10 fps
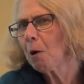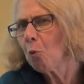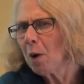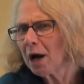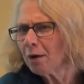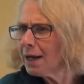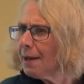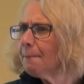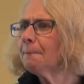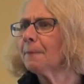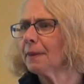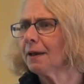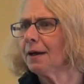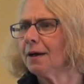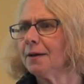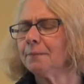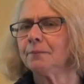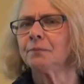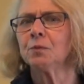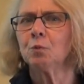wary
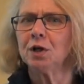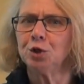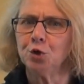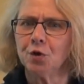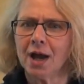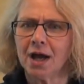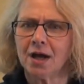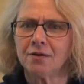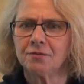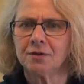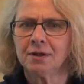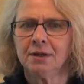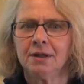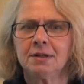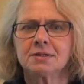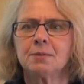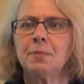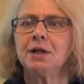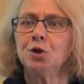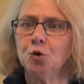um, when you have
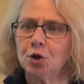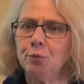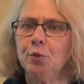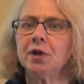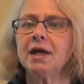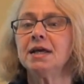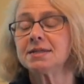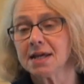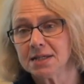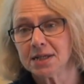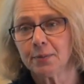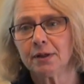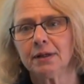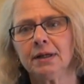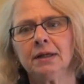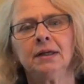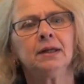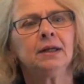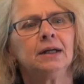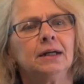somebody who communicates atypically.
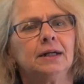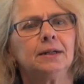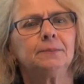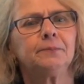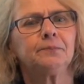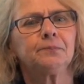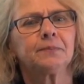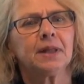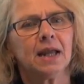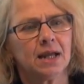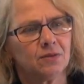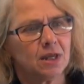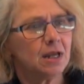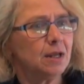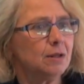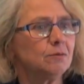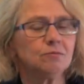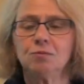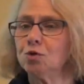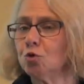Um, and they
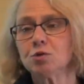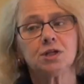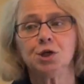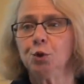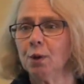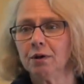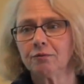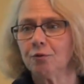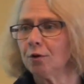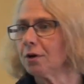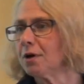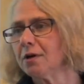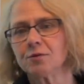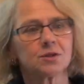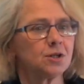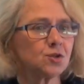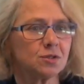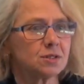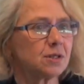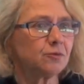don't seek you out for
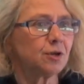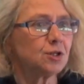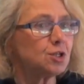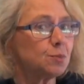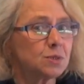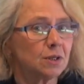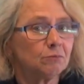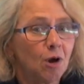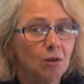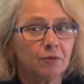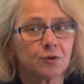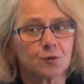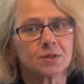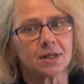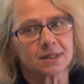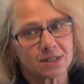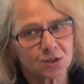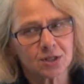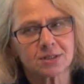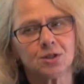conversations and friendships and all of those things.
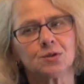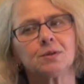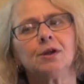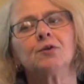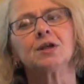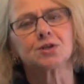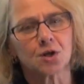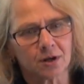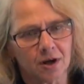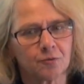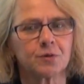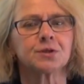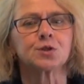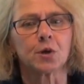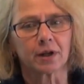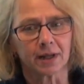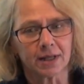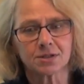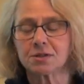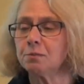It just, you know, they start off with the strike
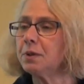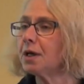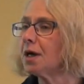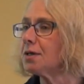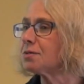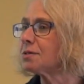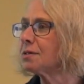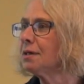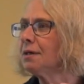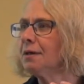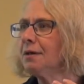against them because